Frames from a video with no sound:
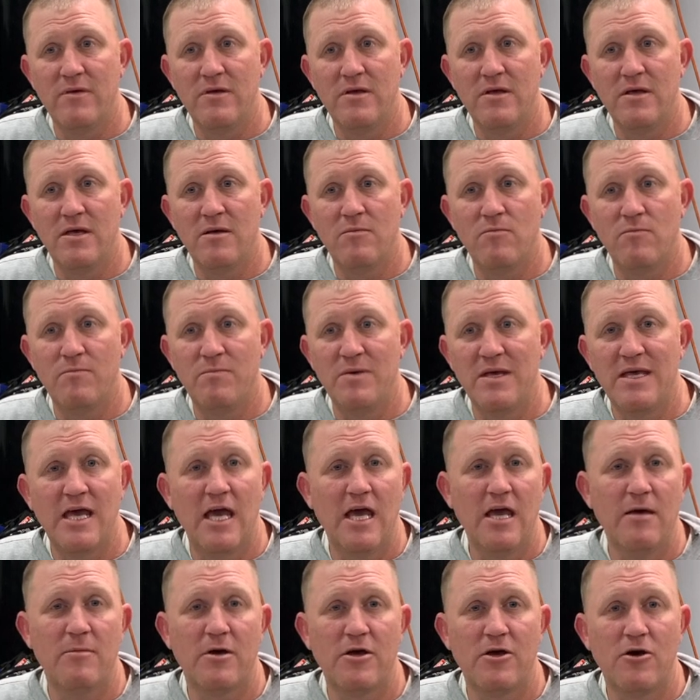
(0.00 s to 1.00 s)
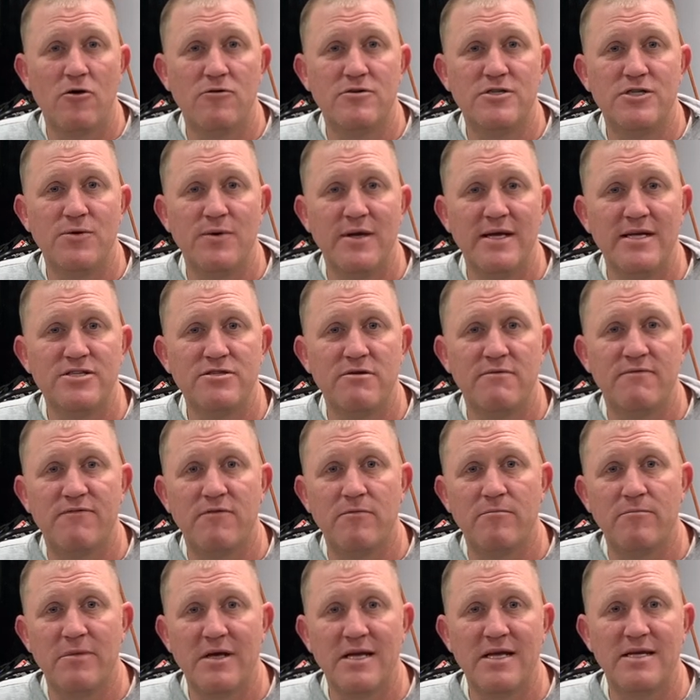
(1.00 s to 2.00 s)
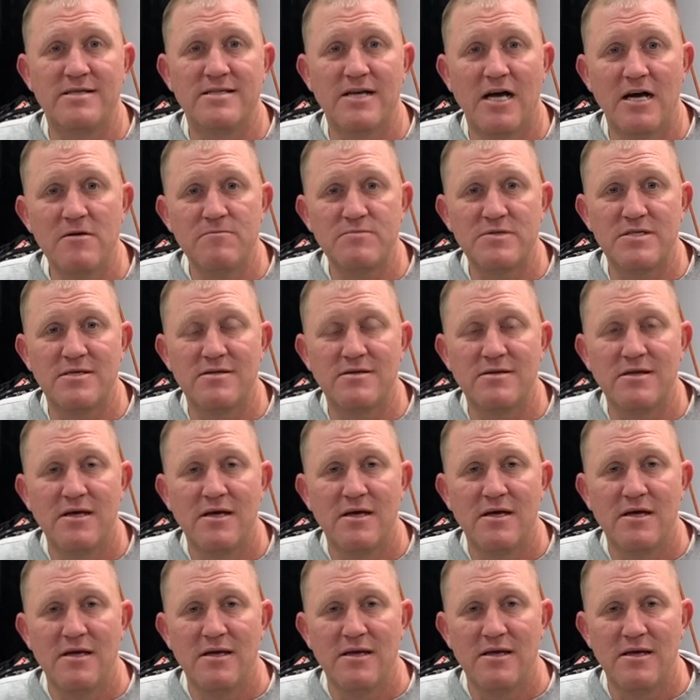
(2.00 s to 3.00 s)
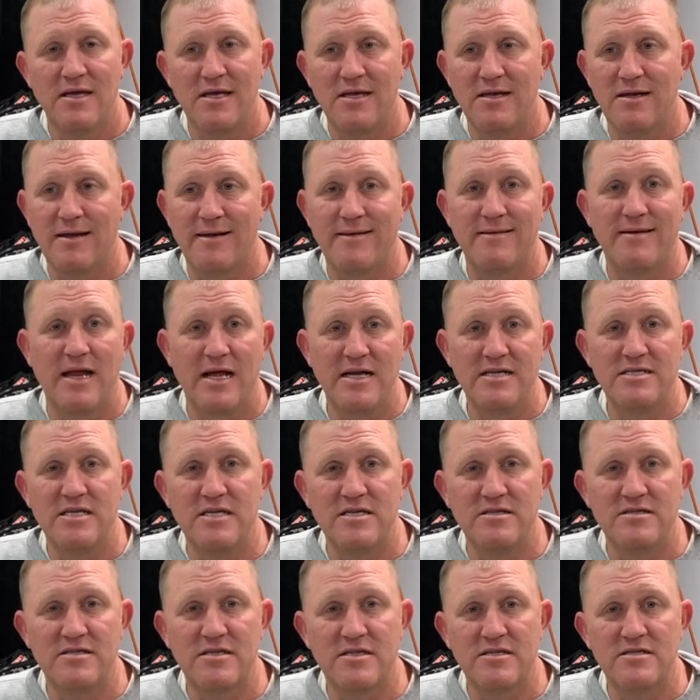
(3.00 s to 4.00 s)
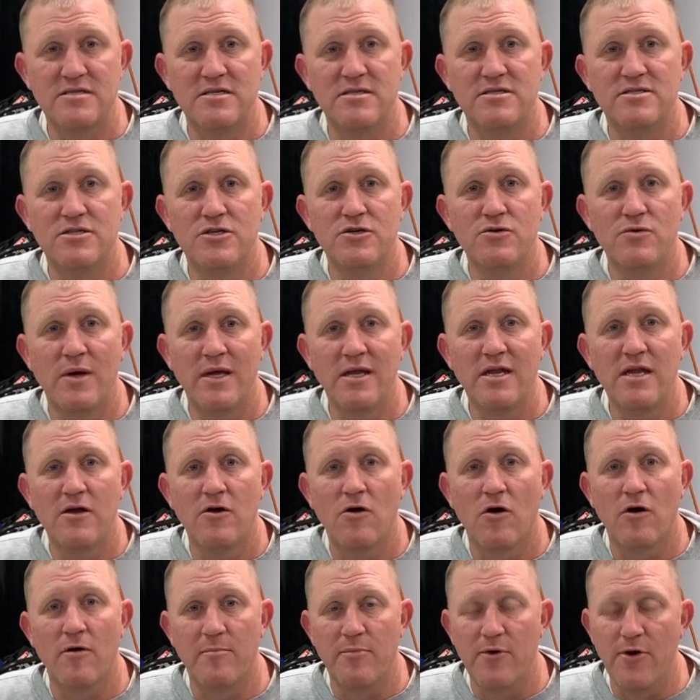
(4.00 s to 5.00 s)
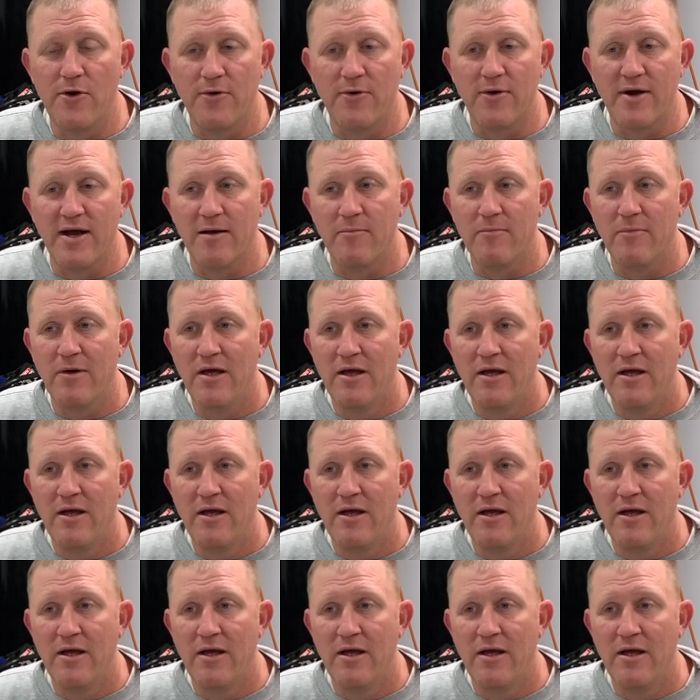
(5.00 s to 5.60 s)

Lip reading: it became a go-to engine for Mickey Thompson in 1962 IndyCar program.